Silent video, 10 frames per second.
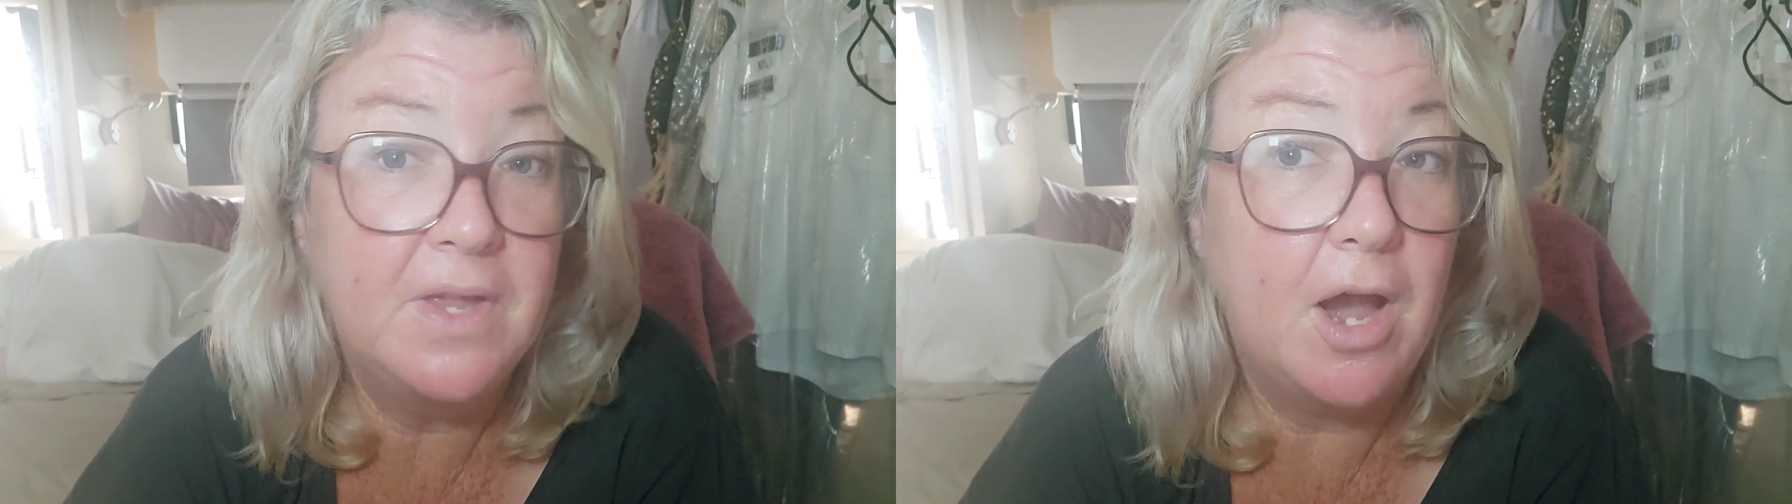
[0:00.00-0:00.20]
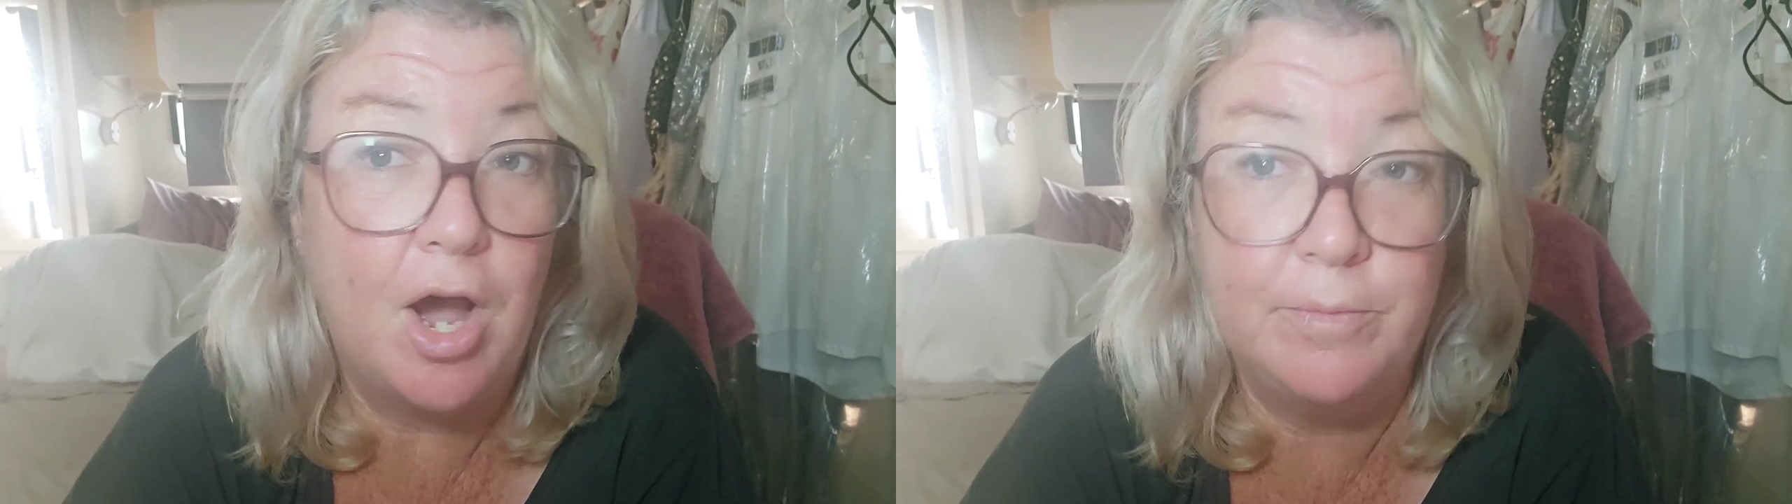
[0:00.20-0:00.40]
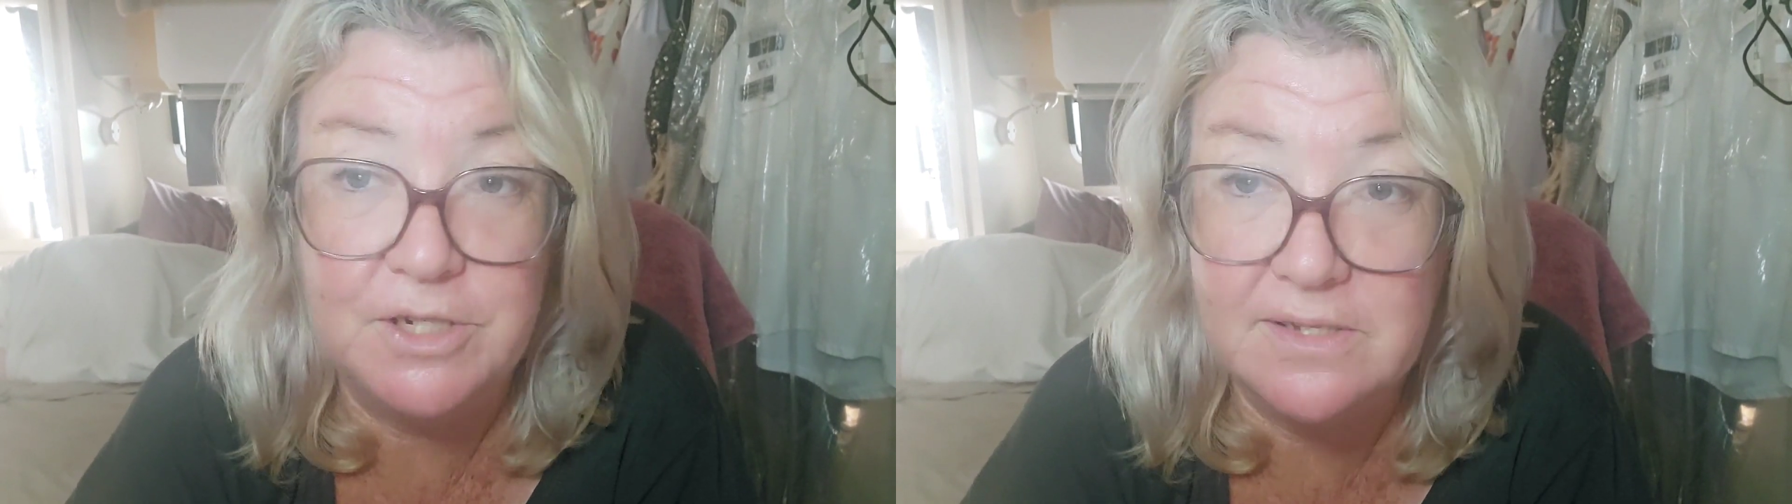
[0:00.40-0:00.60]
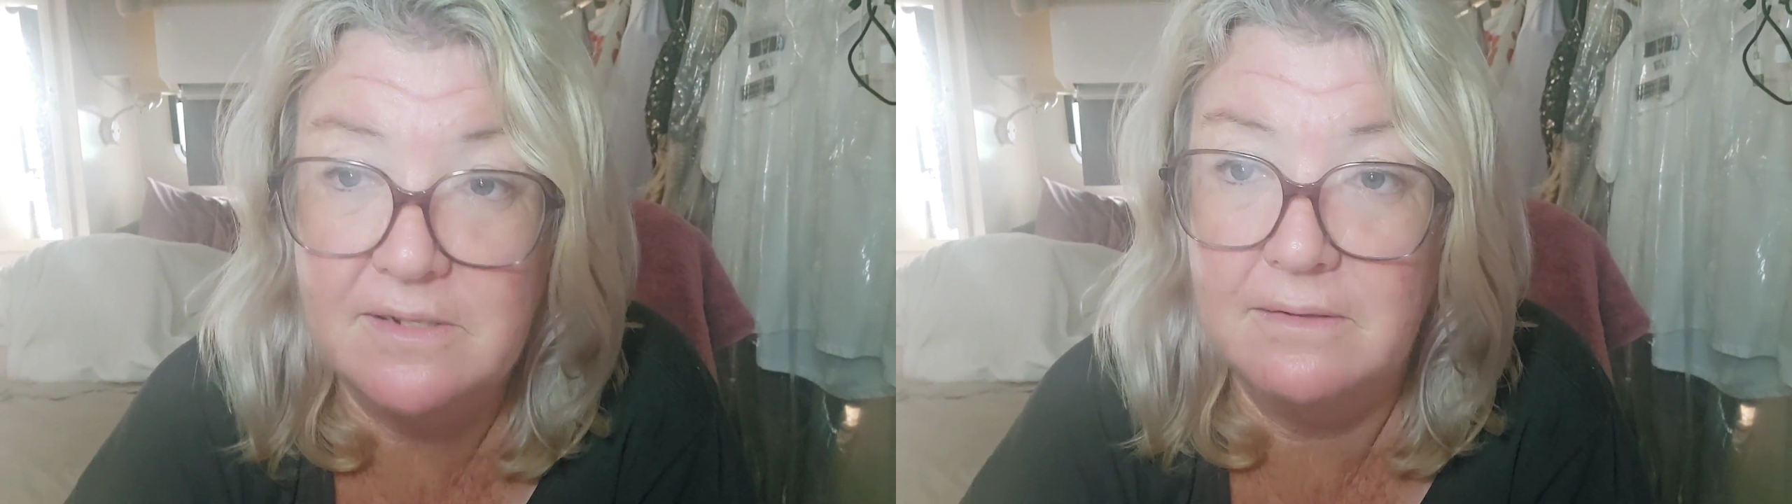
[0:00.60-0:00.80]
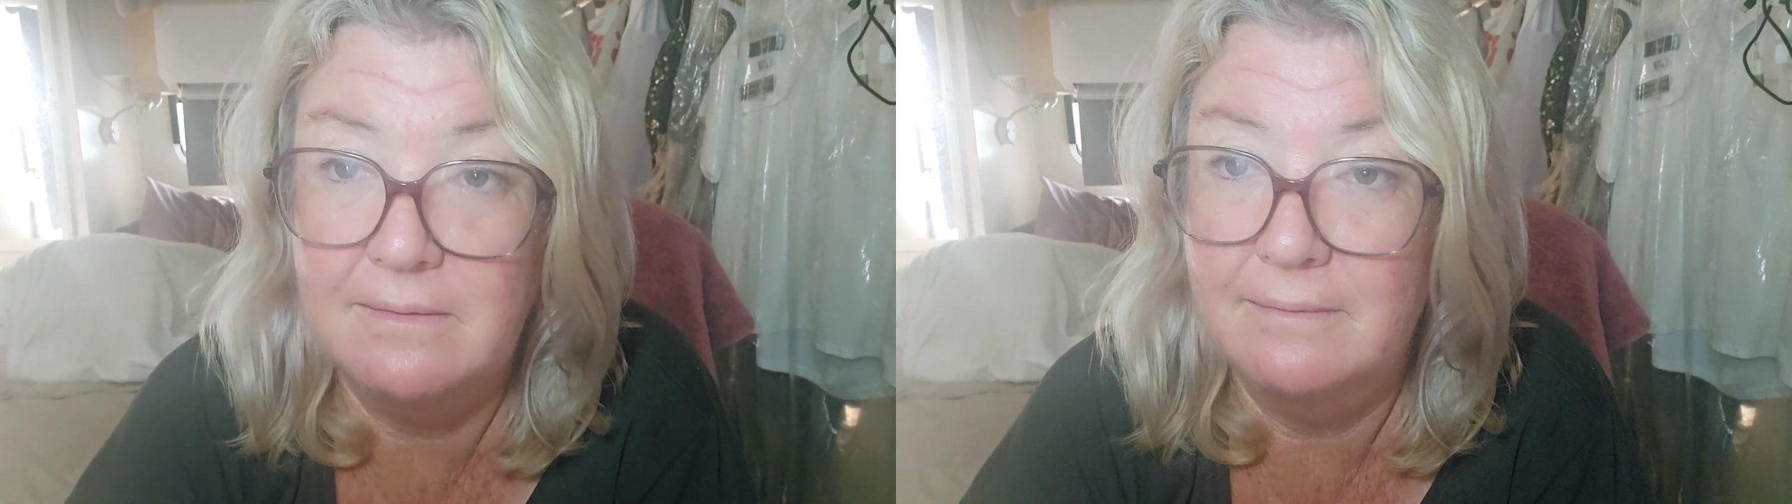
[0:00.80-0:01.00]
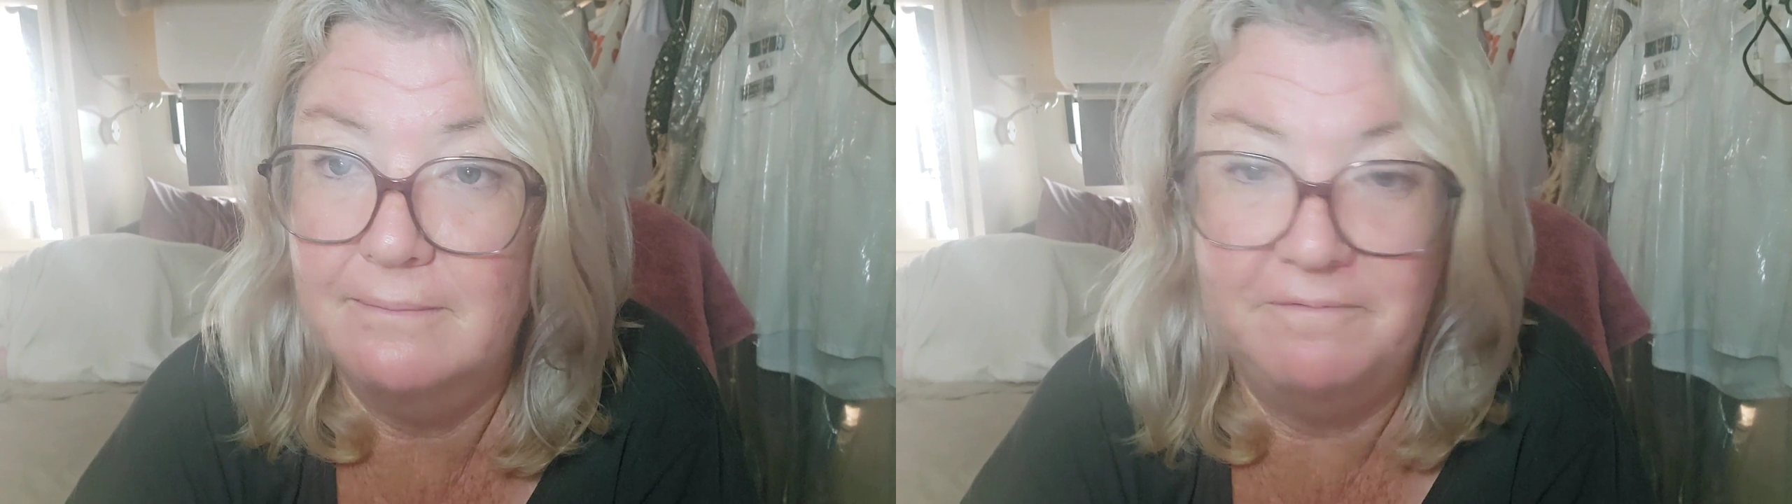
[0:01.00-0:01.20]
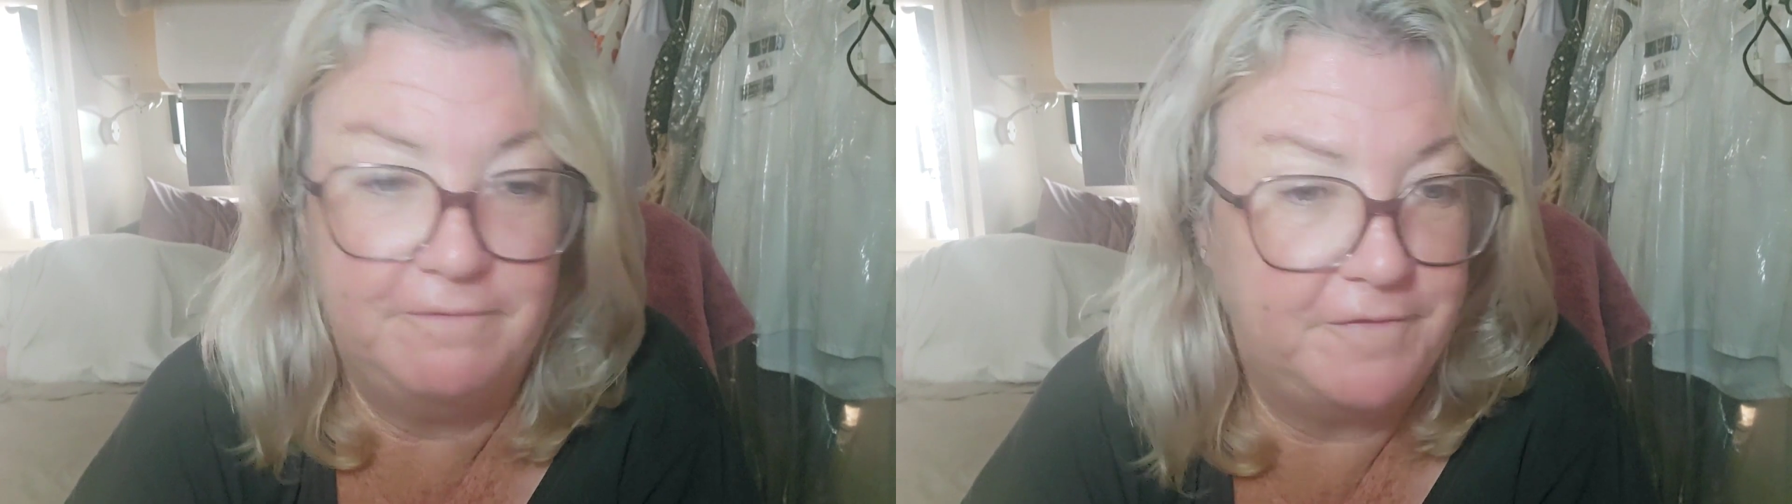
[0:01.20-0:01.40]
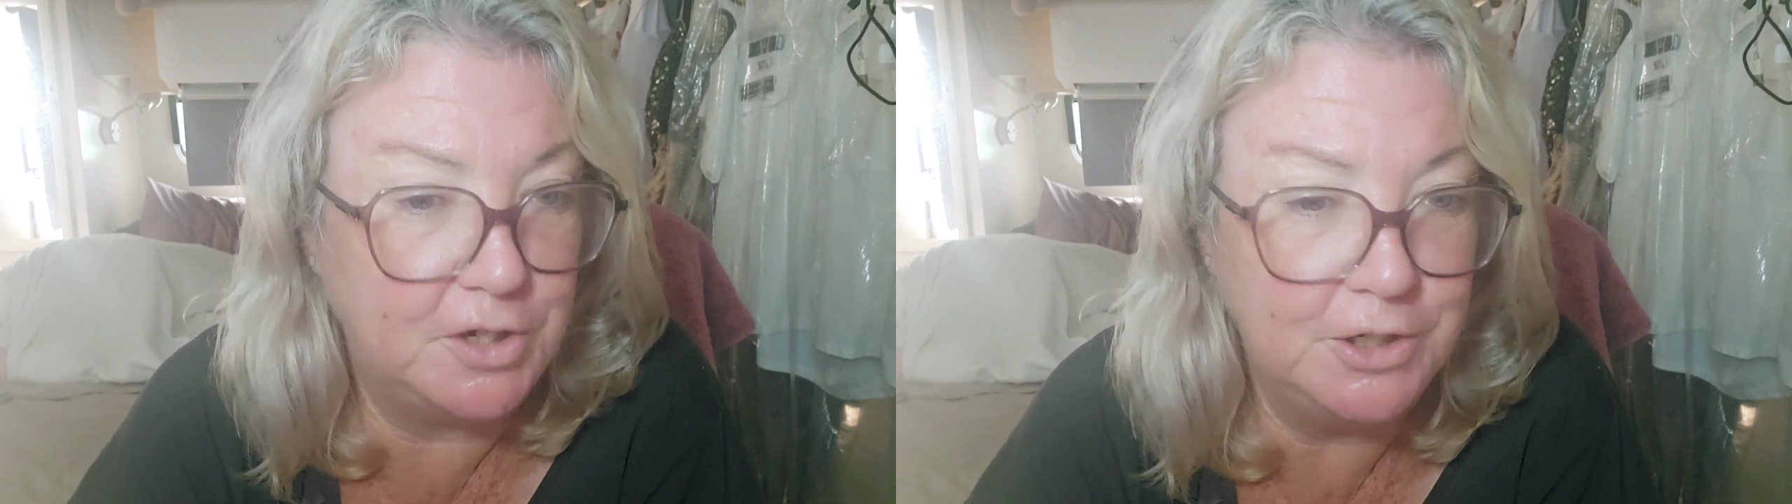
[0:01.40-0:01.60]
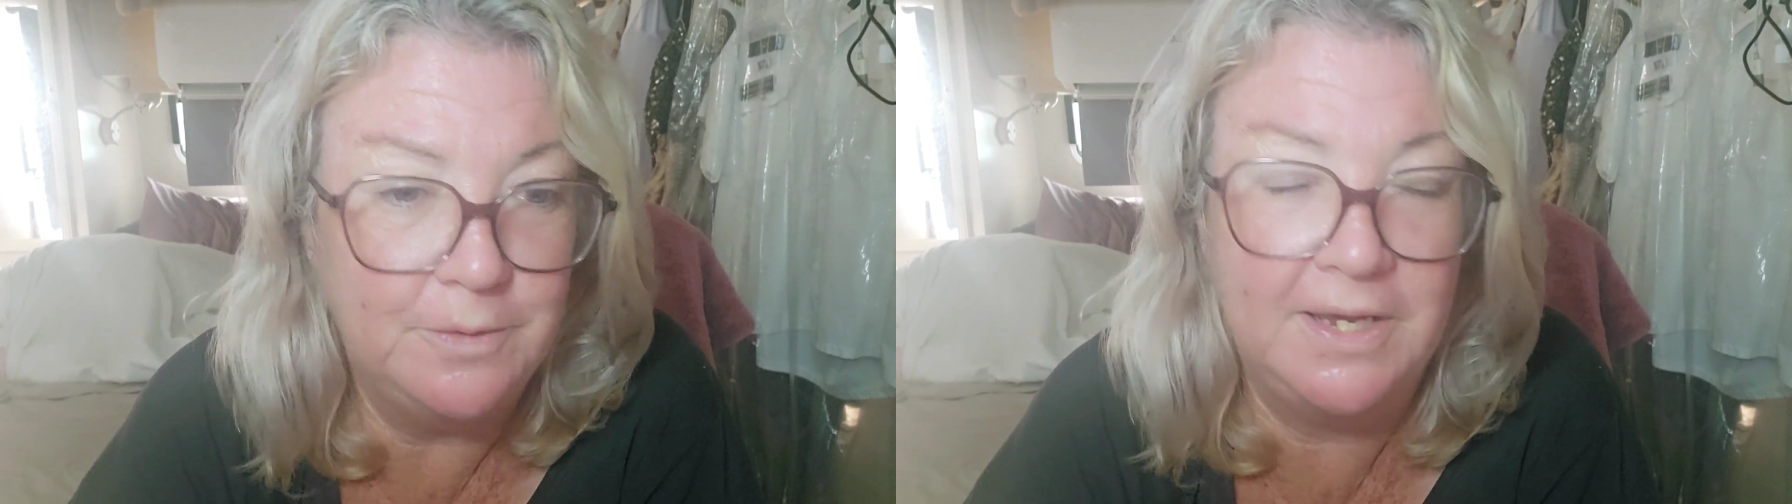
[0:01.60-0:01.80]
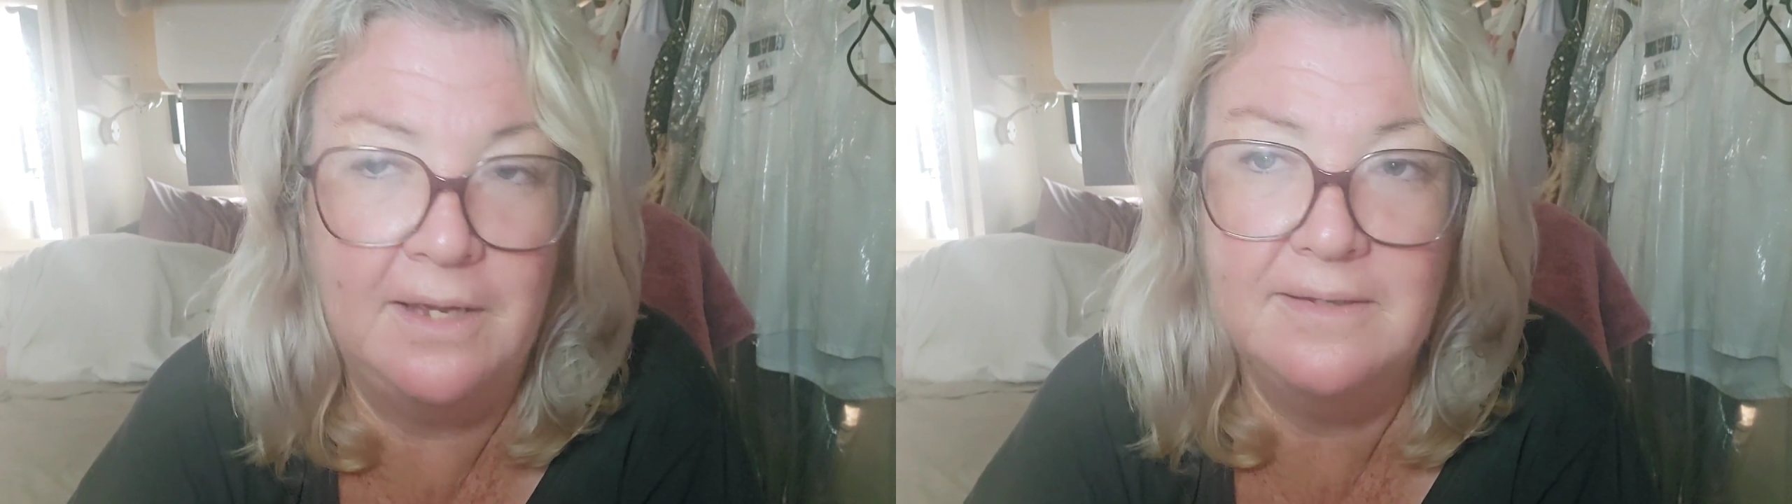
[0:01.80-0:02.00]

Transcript: I'm just following